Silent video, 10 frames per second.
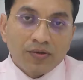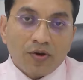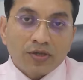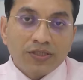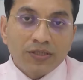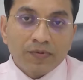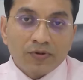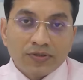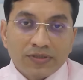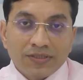
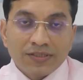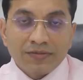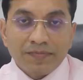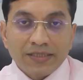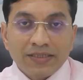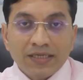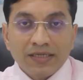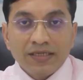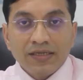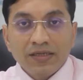Osteoporosis is
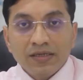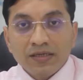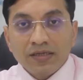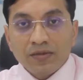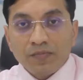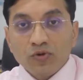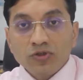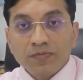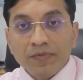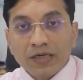basically the
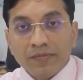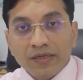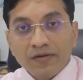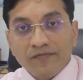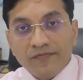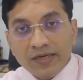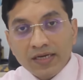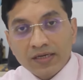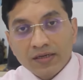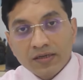bones becoming
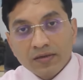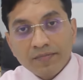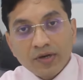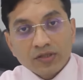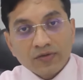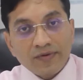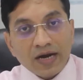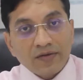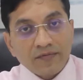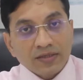weak because of
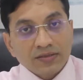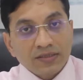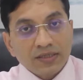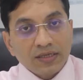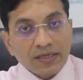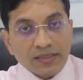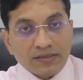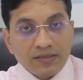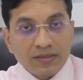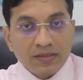advancing
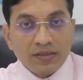age.